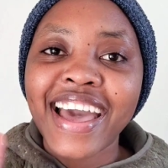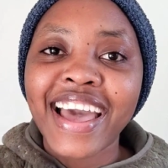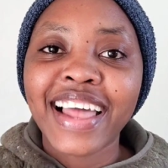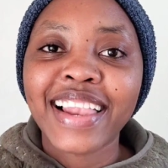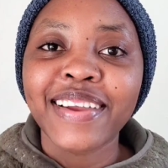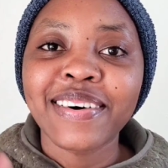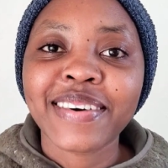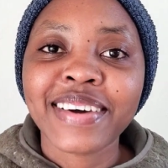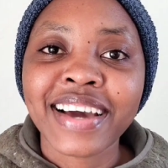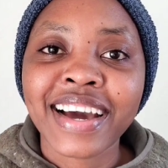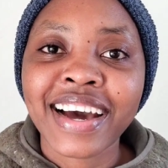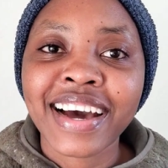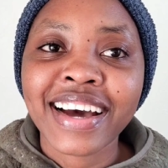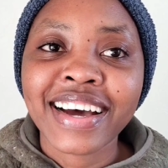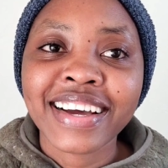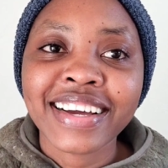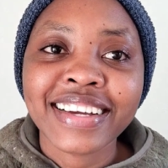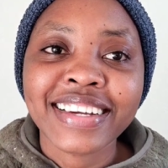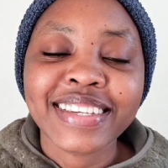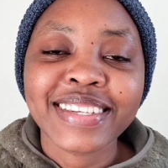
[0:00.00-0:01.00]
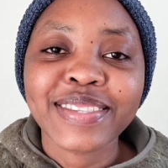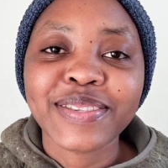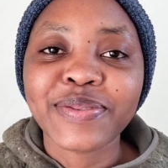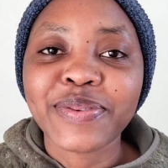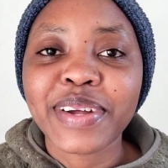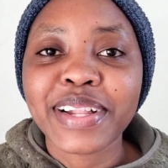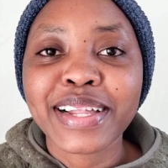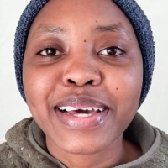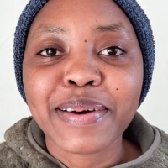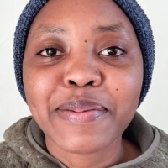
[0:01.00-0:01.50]
Hello
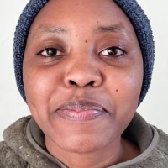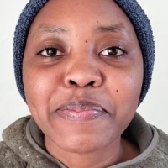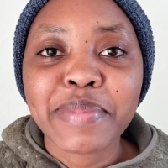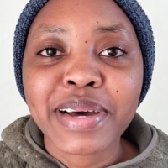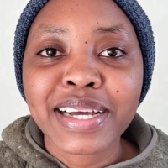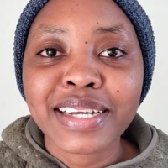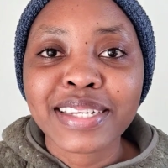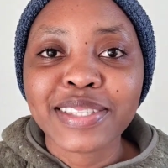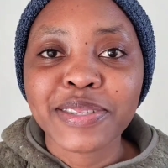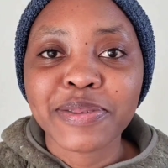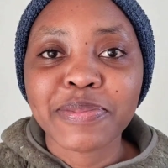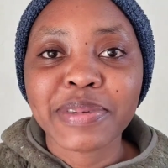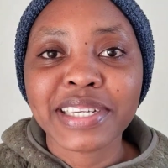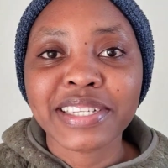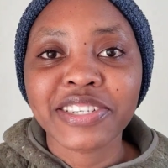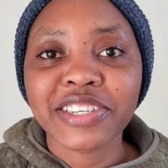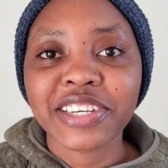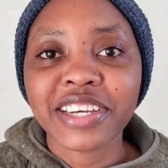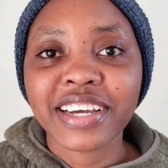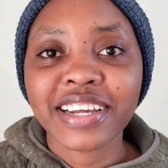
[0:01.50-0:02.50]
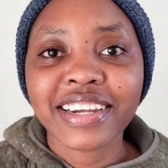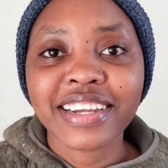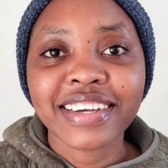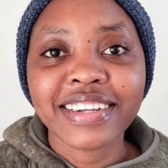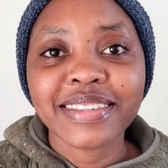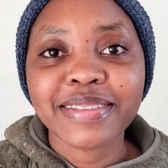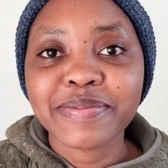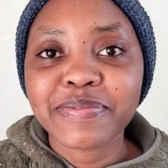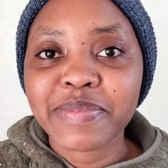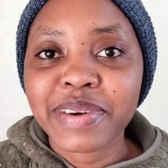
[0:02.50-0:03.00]
guys, welcome back to my
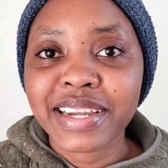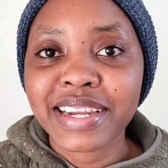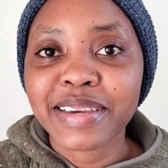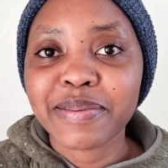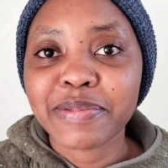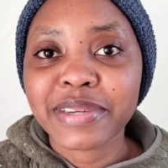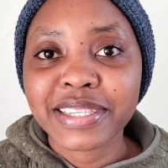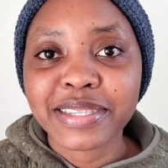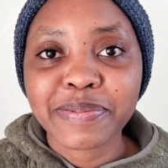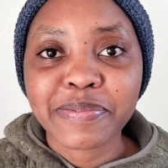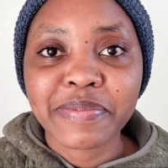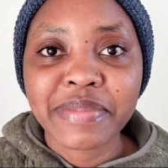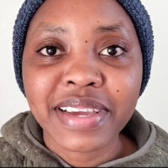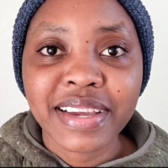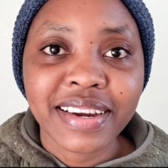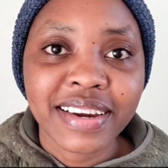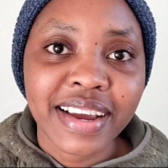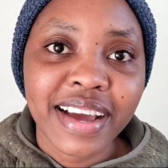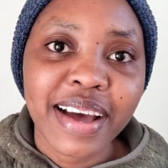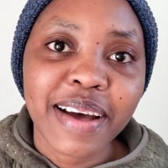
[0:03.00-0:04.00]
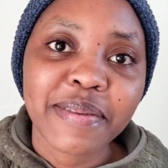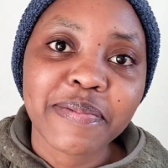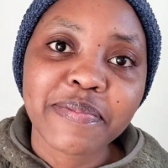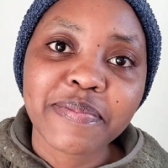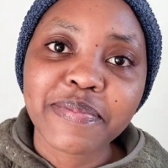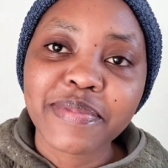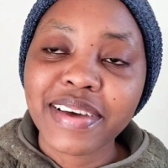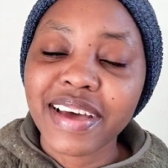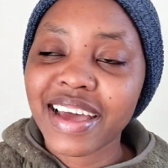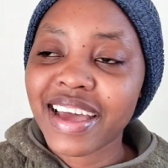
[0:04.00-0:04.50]
channel. My name is
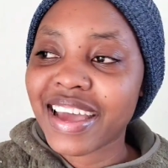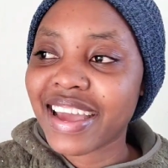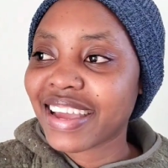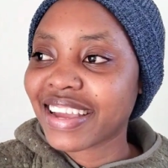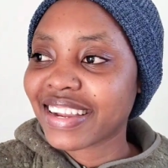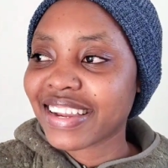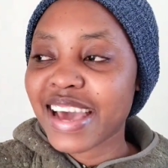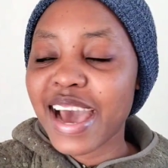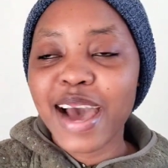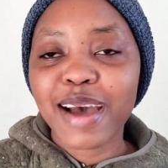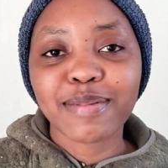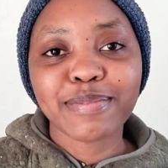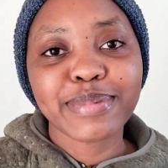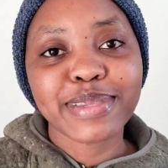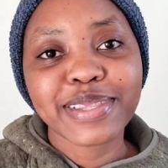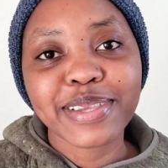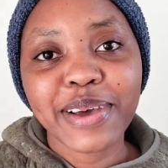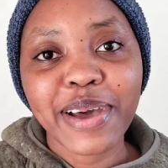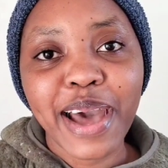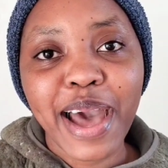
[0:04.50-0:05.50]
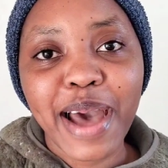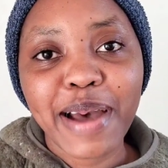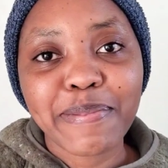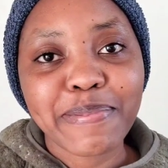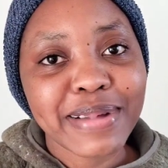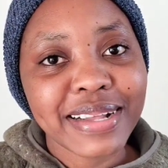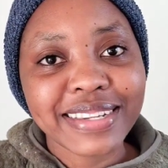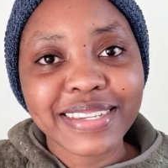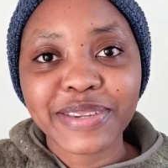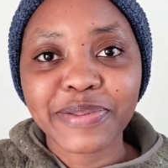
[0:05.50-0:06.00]
Miriam and I'm so
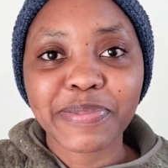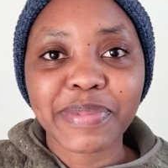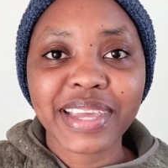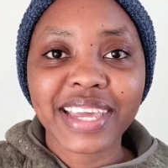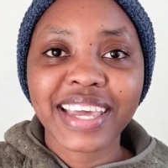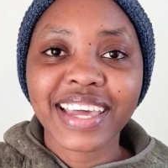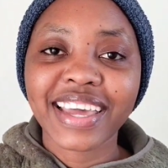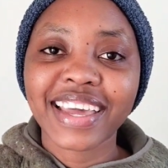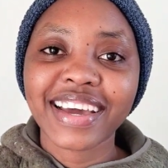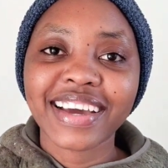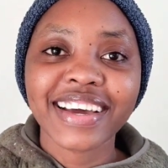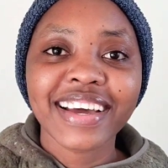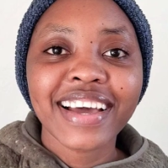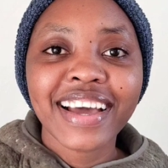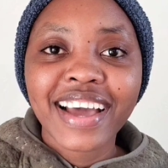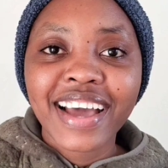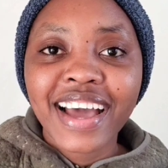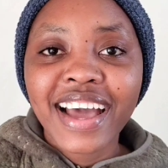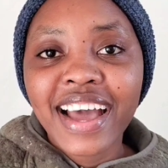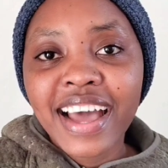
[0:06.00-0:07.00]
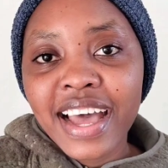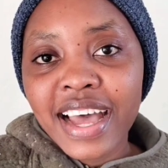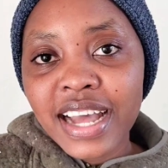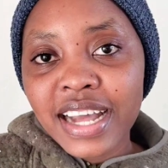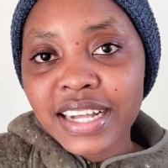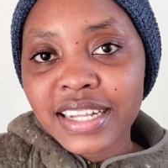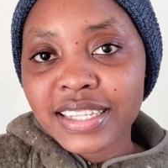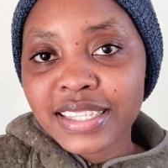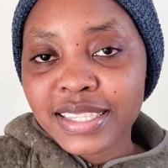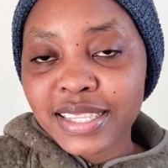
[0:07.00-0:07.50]
happy to be here.
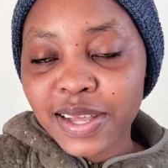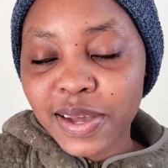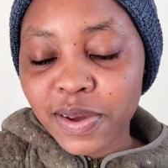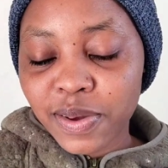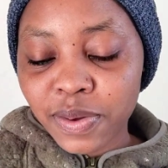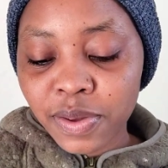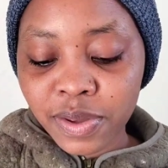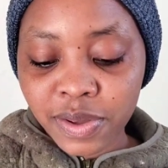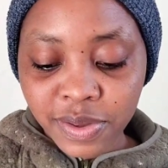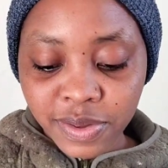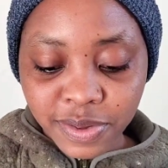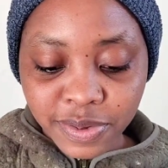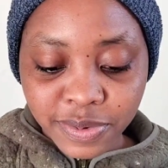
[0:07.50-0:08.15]
So